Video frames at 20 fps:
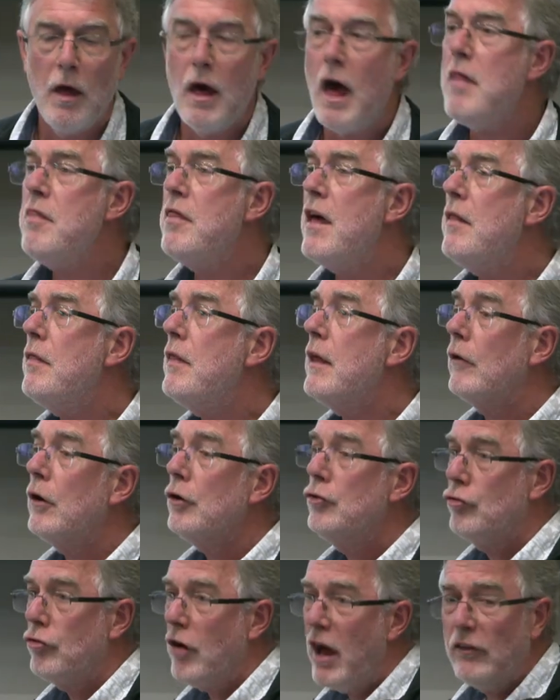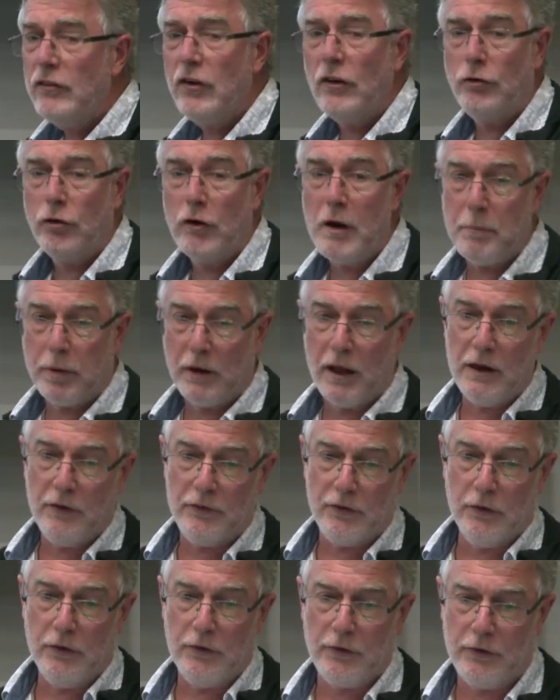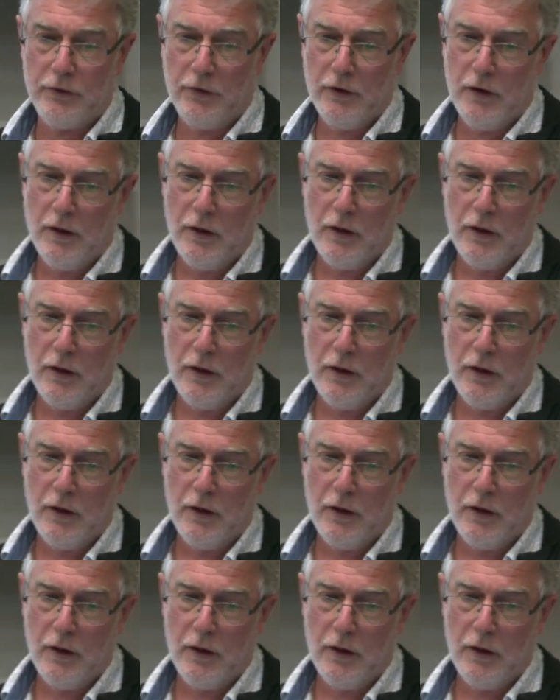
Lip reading: And then there are transitory places.